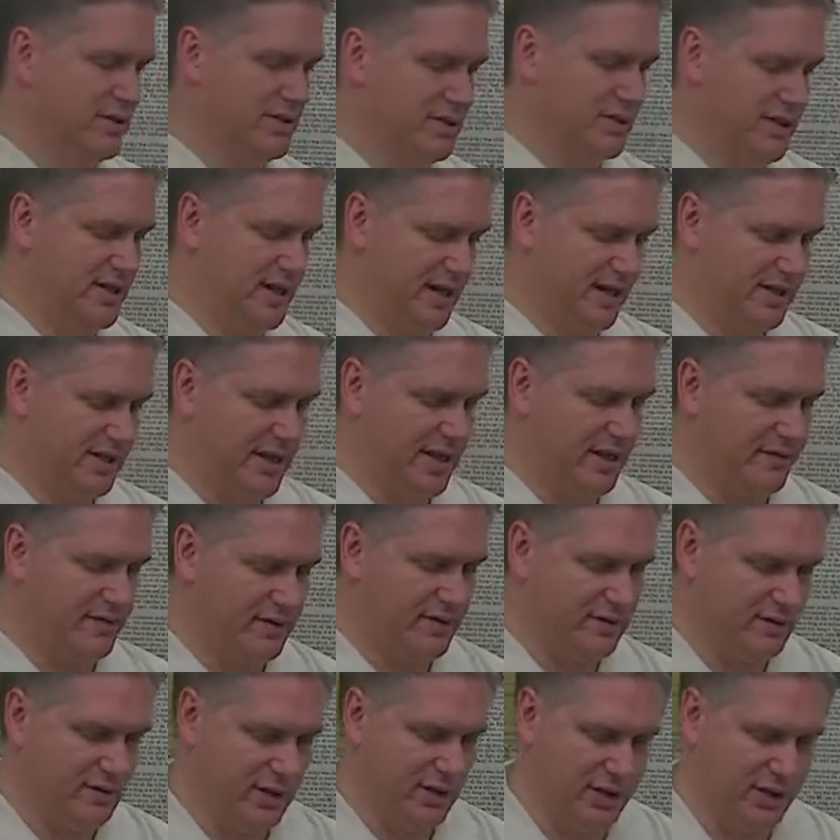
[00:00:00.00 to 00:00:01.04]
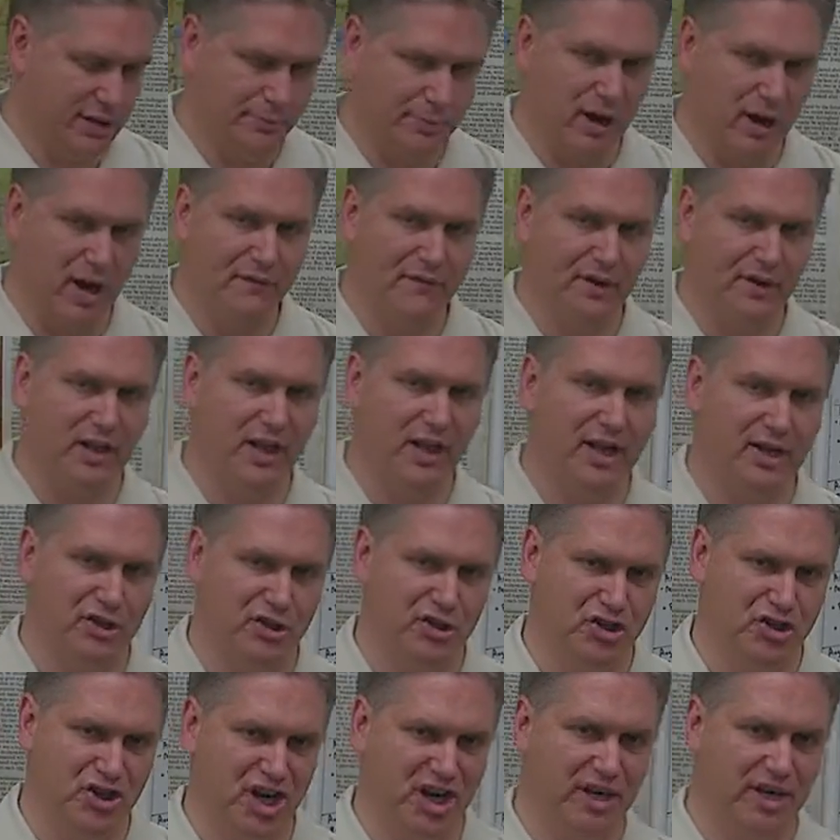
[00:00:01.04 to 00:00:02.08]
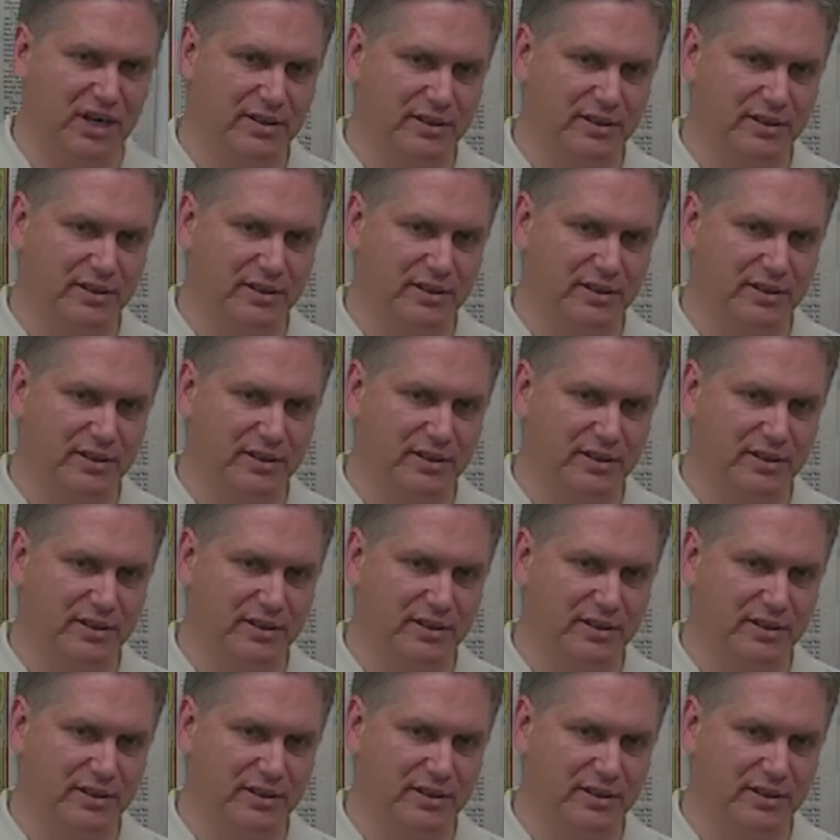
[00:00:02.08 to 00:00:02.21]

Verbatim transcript: King David, and the prophet Elijah.